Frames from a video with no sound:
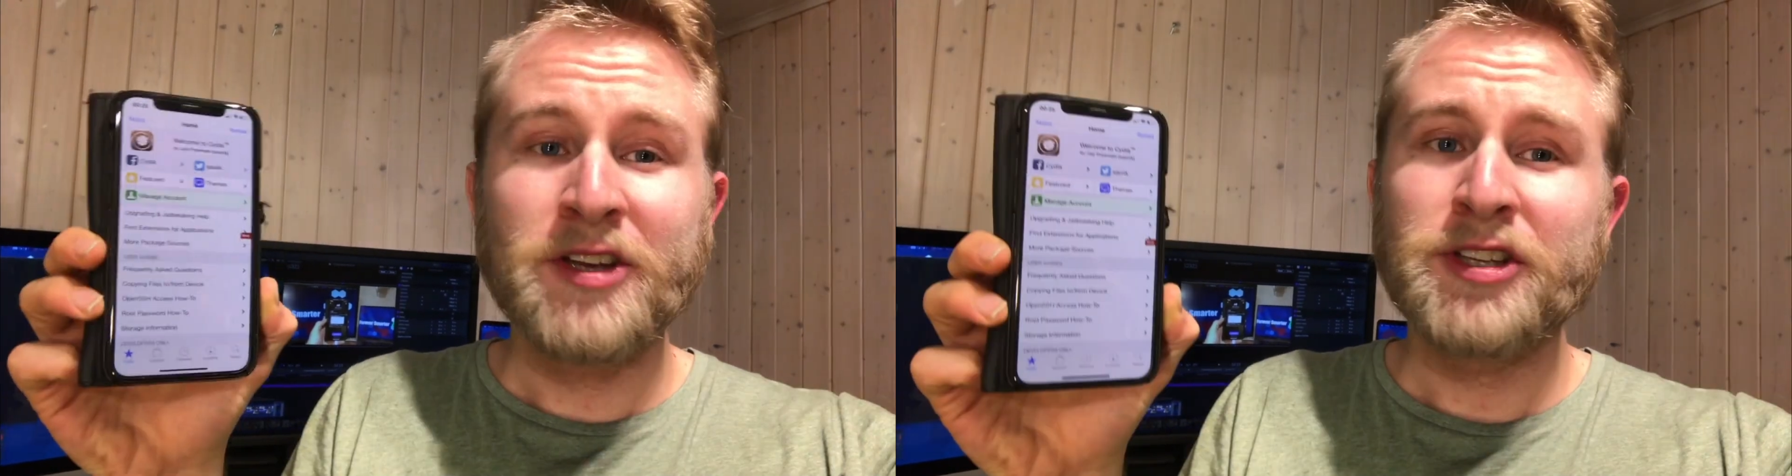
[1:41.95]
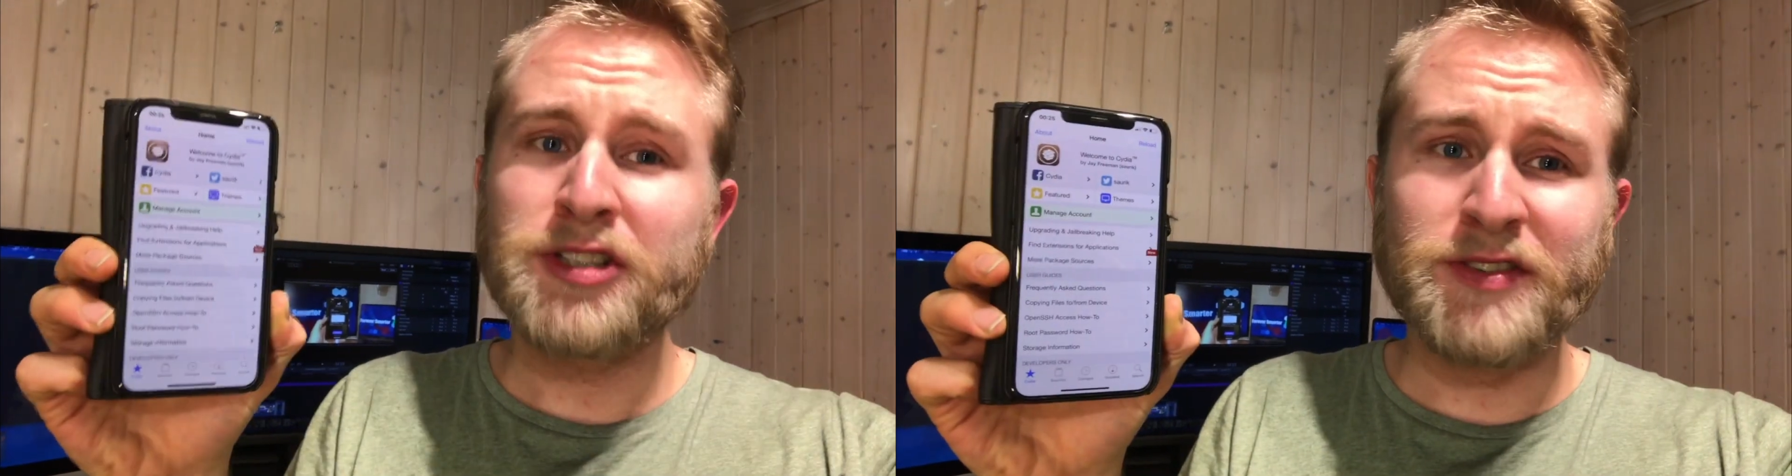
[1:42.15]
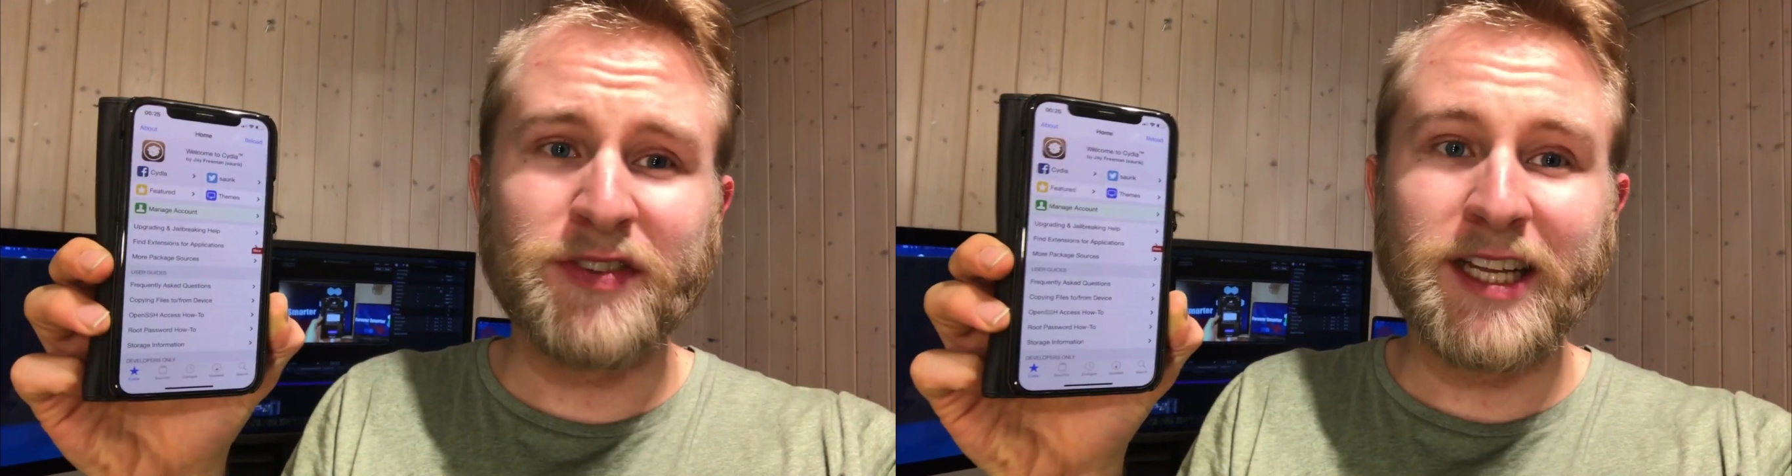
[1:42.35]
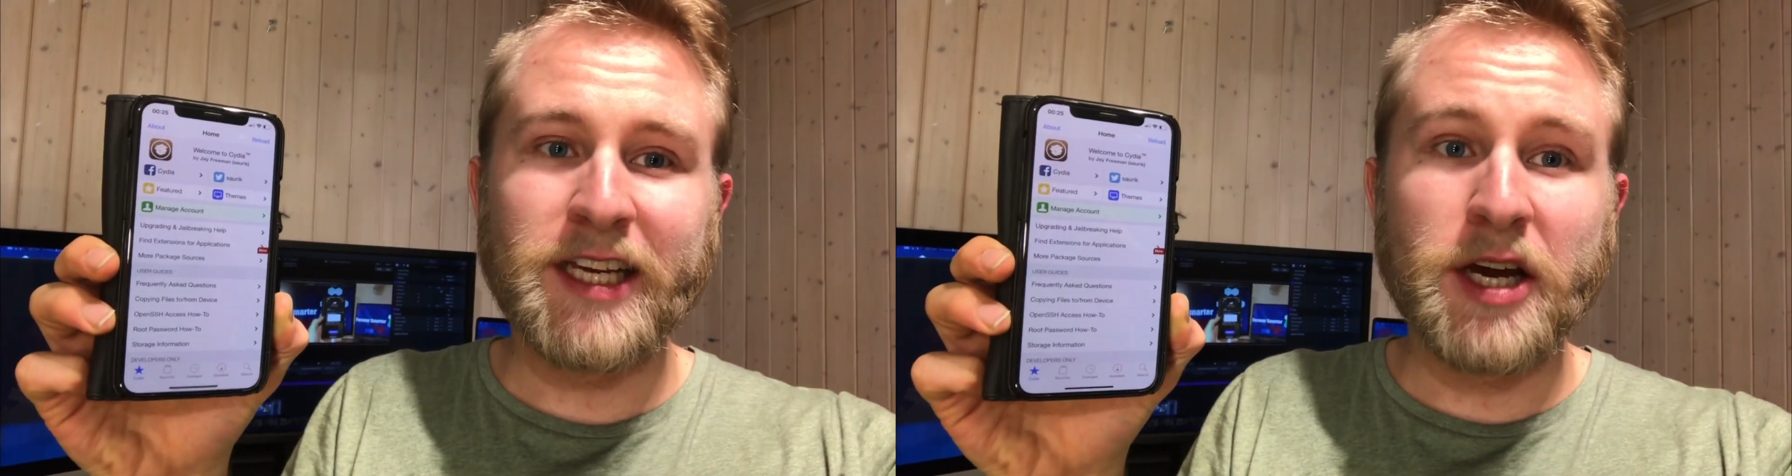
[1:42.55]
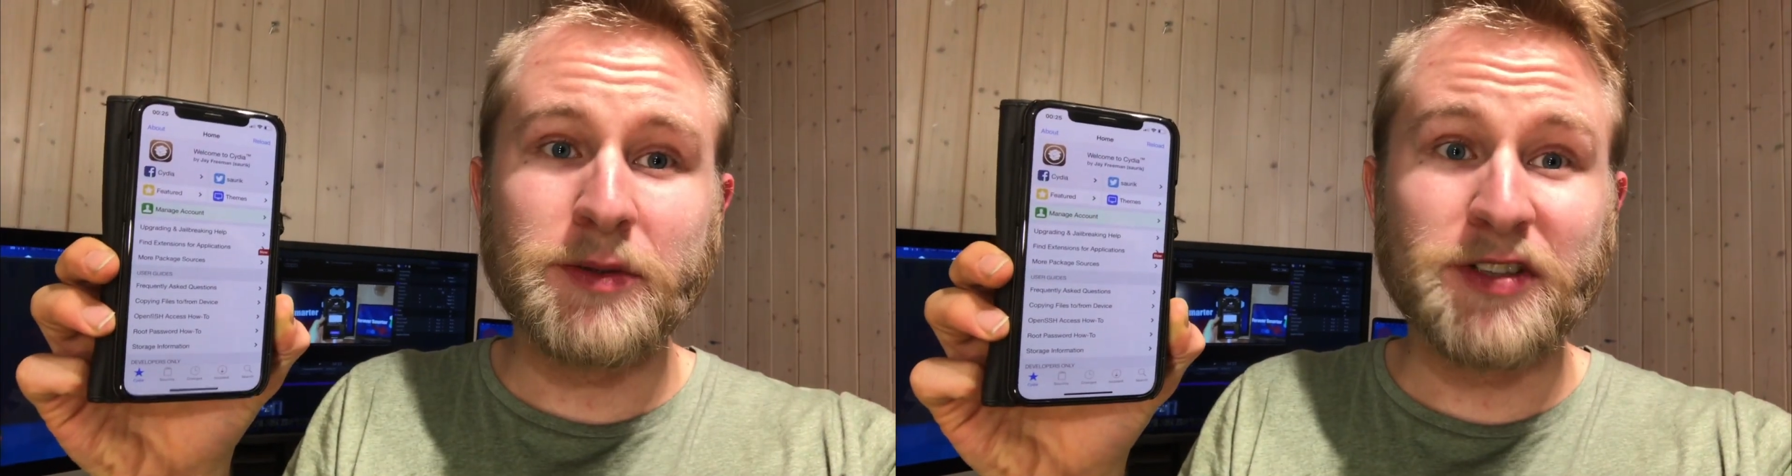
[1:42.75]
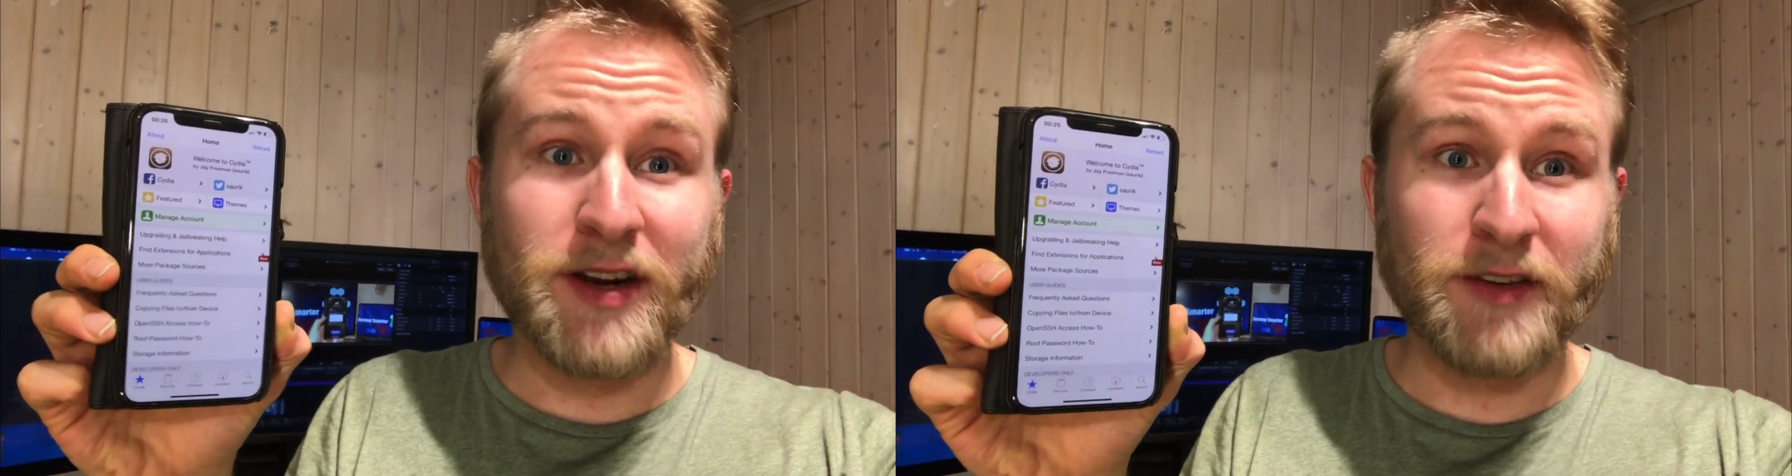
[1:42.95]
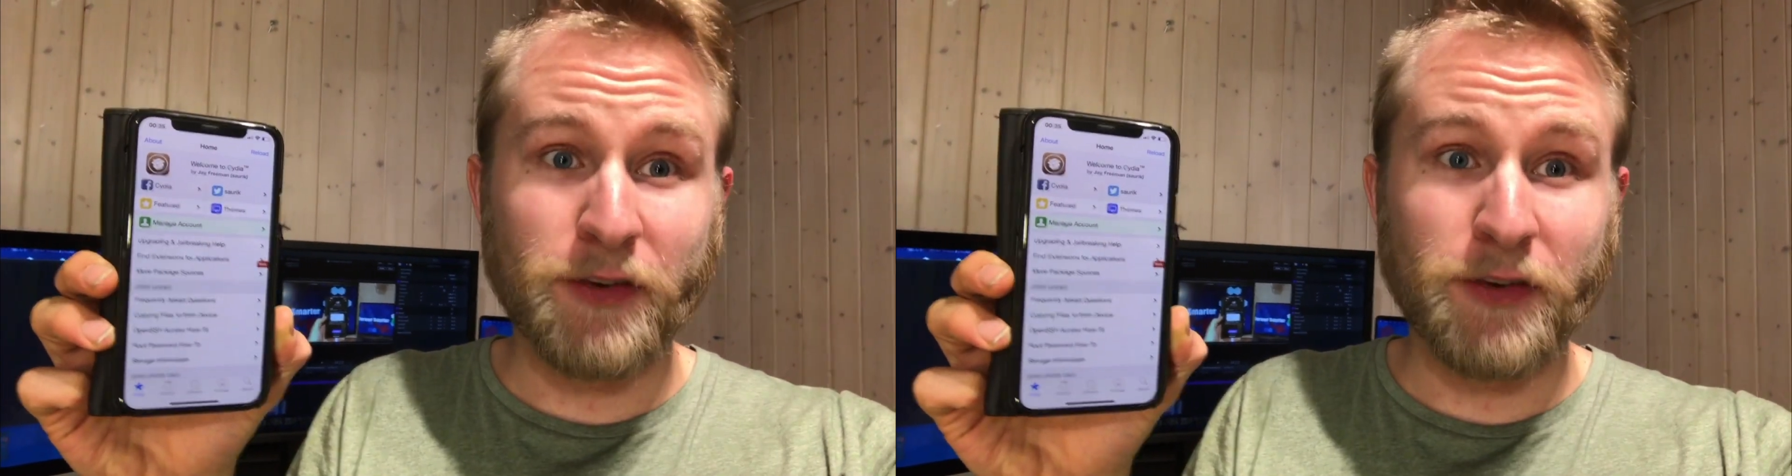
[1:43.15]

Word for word: You should really go try it